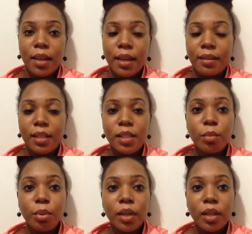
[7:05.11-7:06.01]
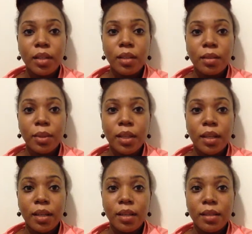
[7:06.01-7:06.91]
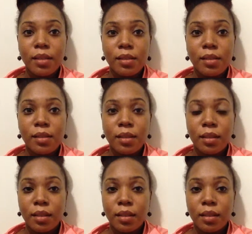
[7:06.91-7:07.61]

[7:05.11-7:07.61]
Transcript: And that's important because